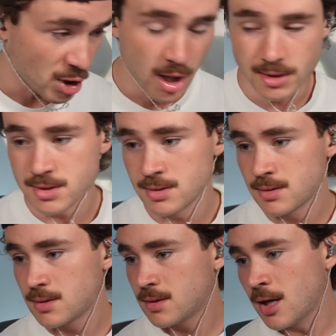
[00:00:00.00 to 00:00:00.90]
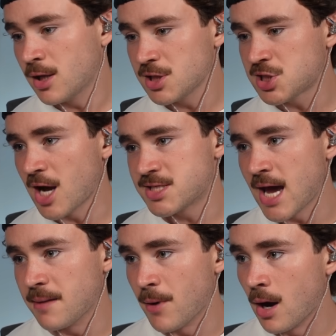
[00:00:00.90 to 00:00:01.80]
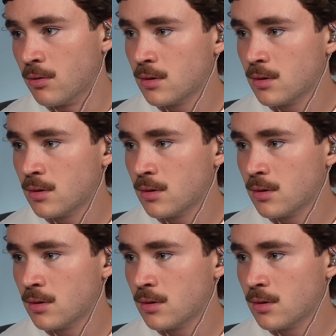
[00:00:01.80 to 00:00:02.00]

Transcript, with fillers: Cooked. Literally sauteed, bro.